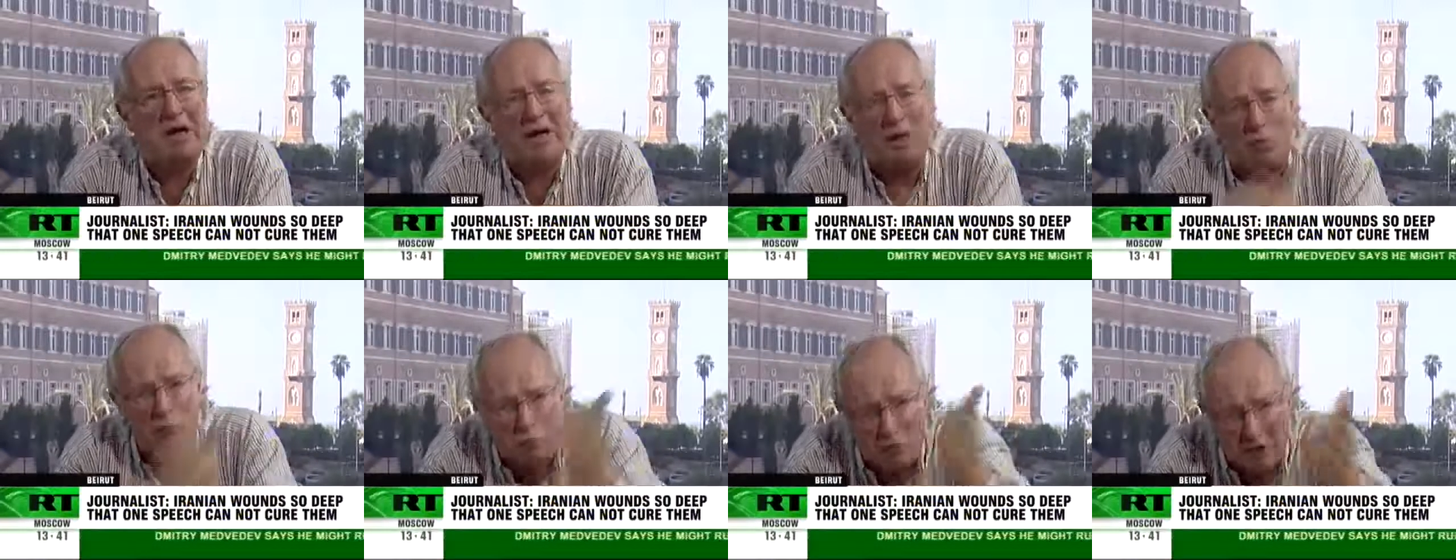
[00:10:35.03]

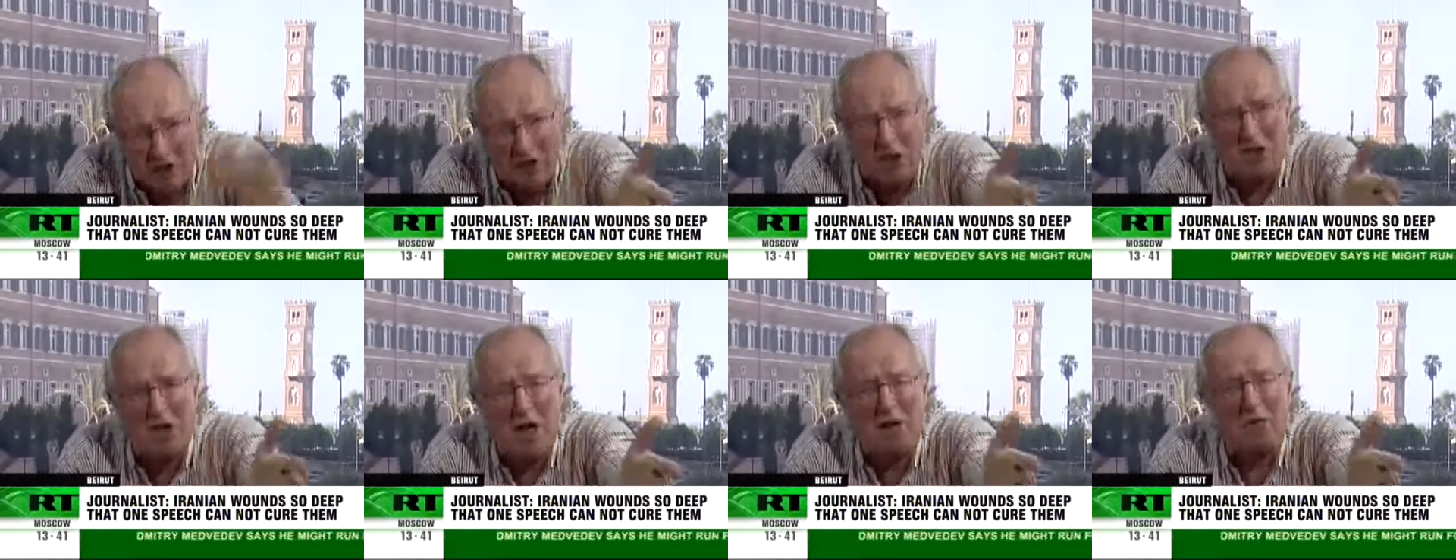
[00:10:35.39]
He
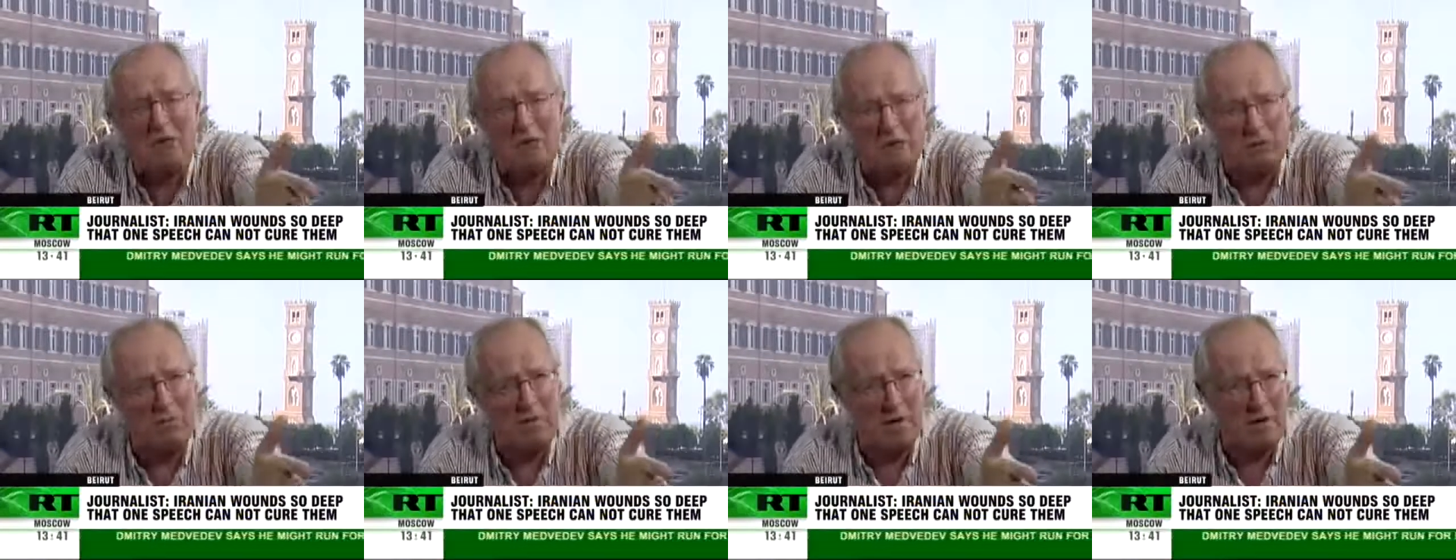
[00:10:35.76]
reached
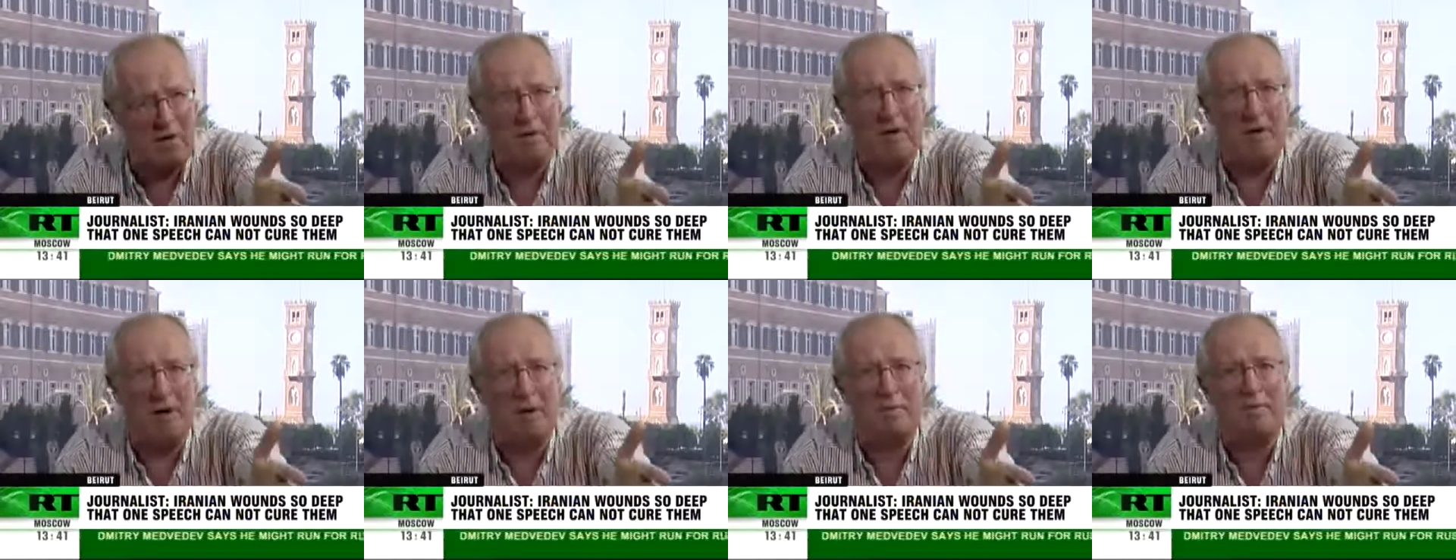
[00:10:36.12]
out to
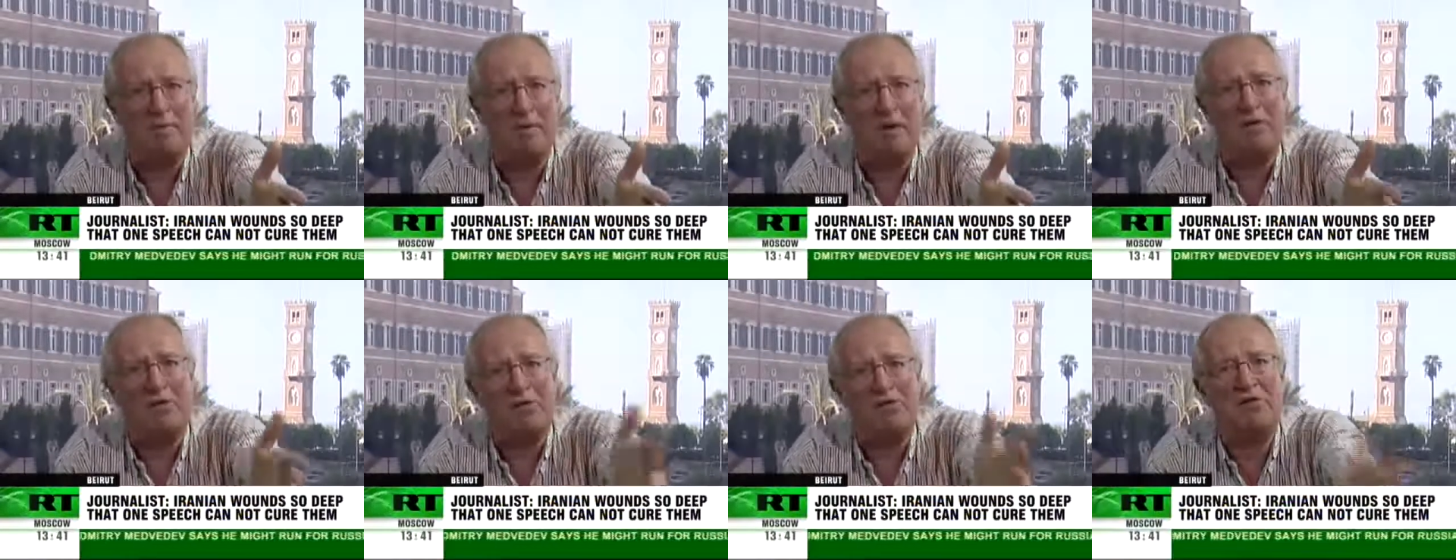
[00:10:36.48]
America
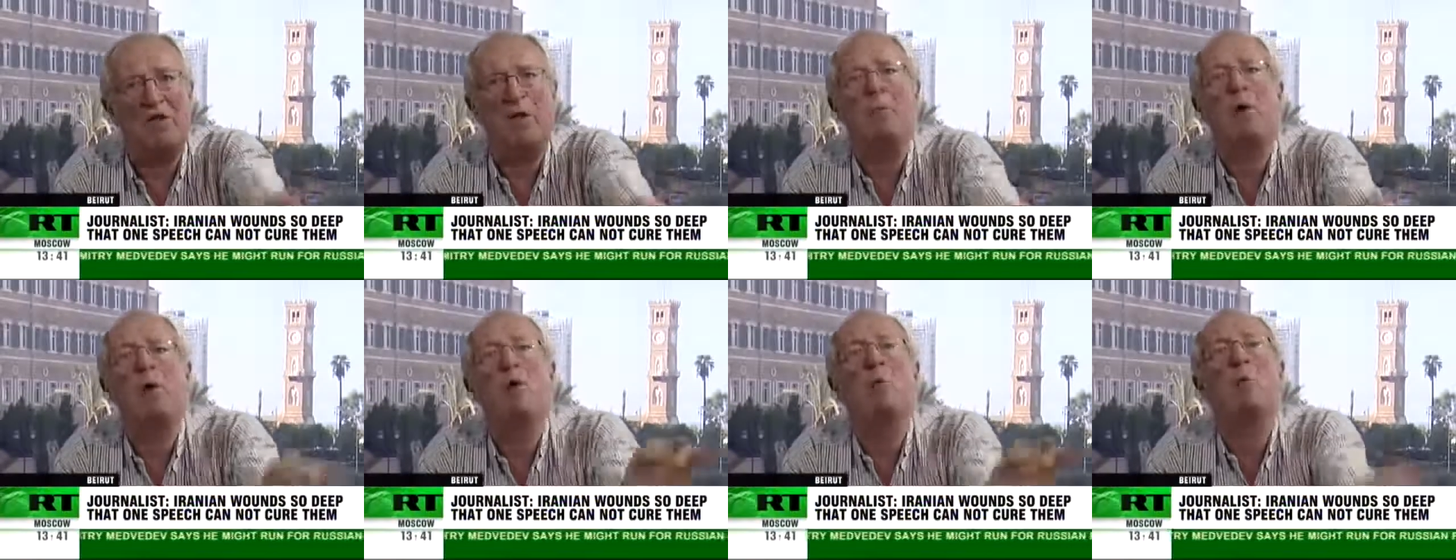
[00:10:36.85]
in the
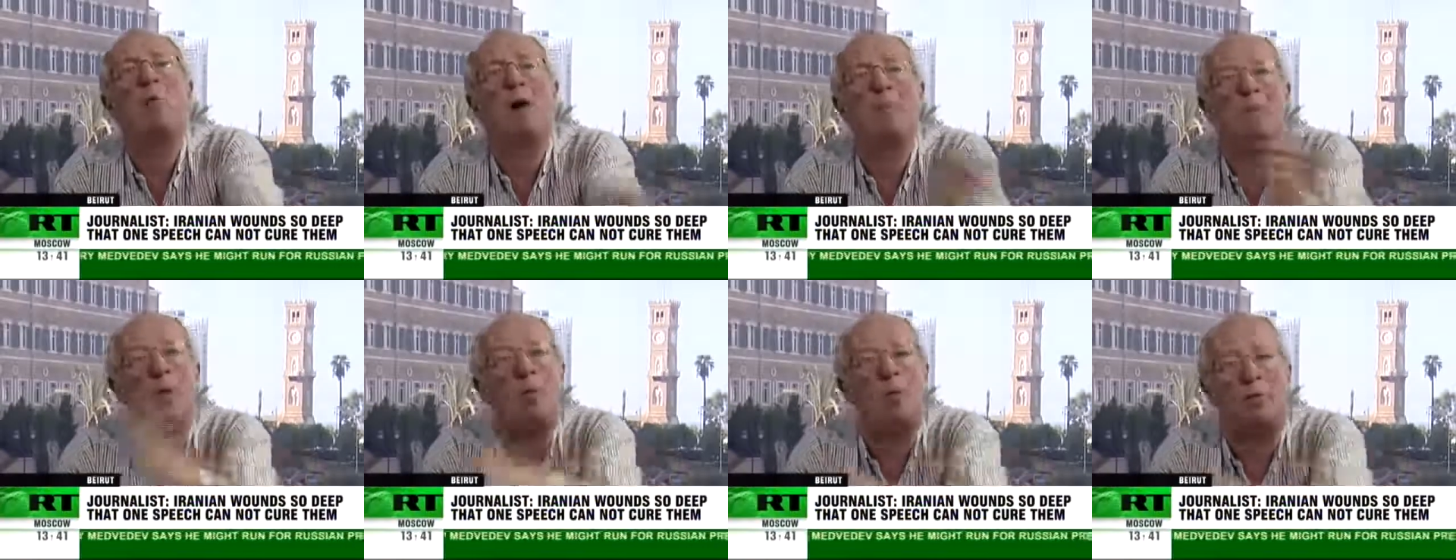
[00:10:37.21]
same way
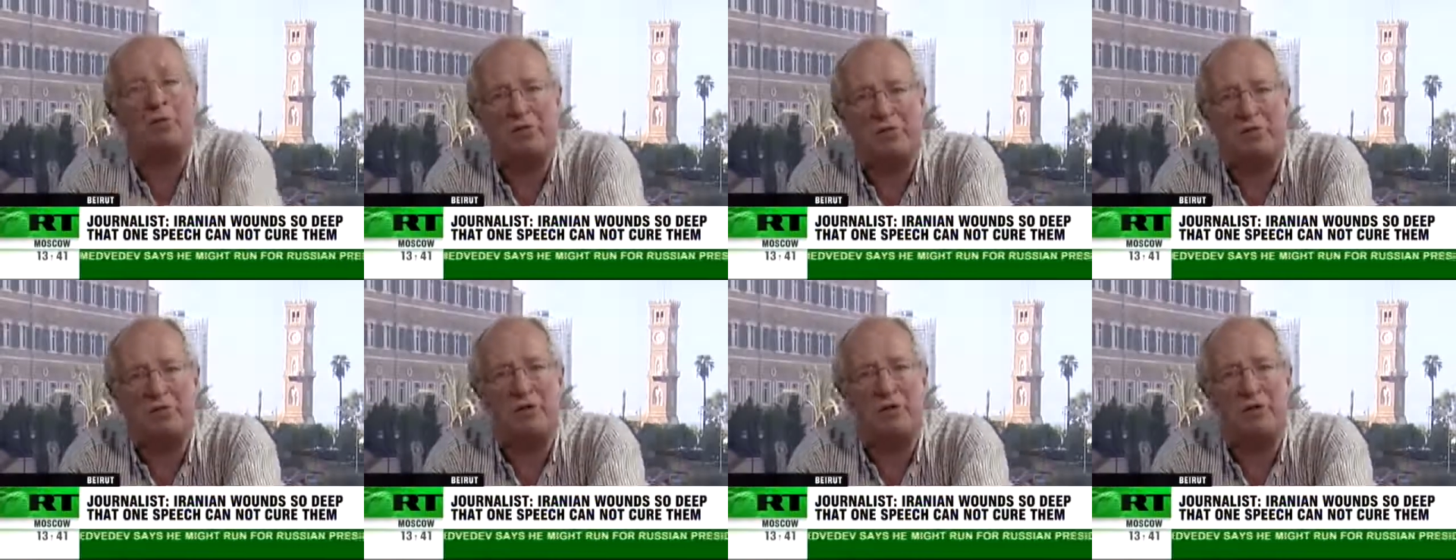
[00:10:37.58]
Obama wants